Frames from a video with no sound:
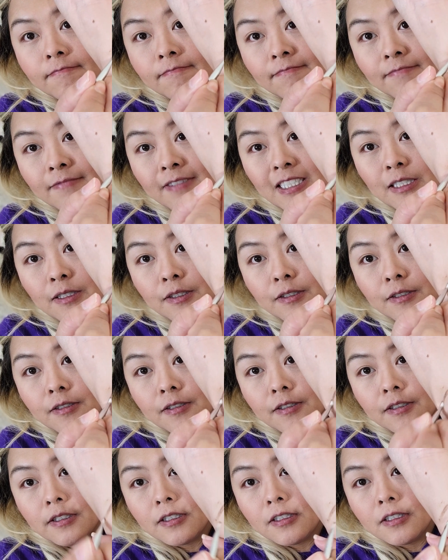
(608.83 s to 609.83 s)
let's
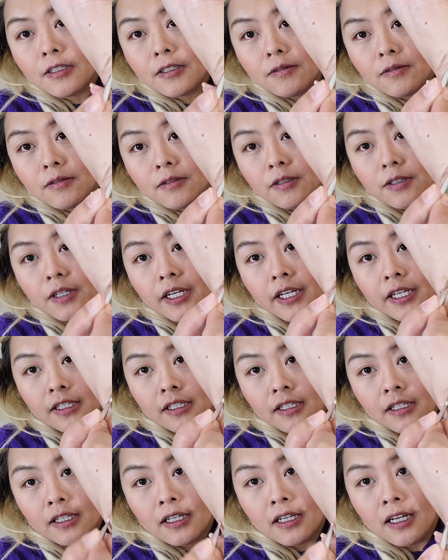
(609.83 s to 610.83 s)
just, okay.
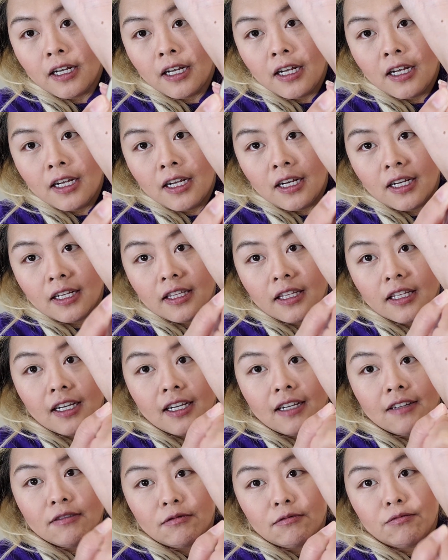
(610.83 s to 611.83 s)
I think I
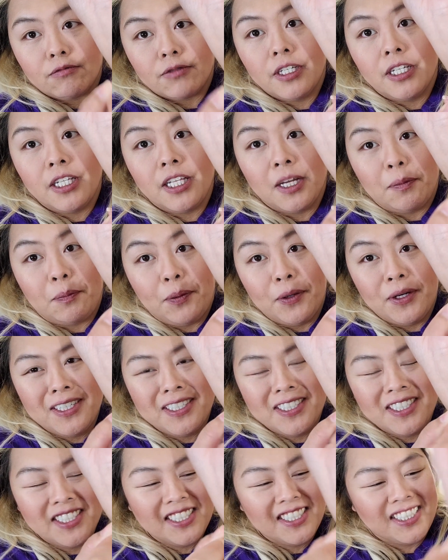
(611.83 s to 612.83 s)
have to really
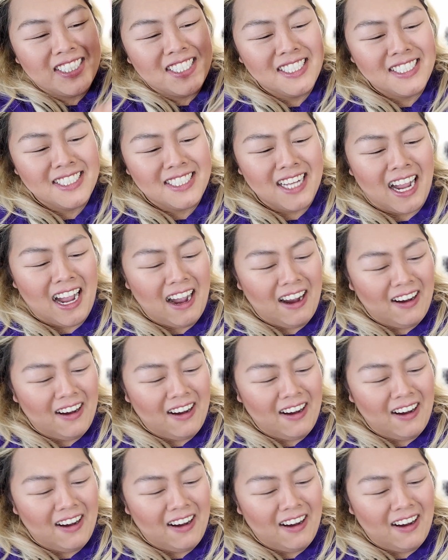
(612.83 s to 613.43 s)
push it down.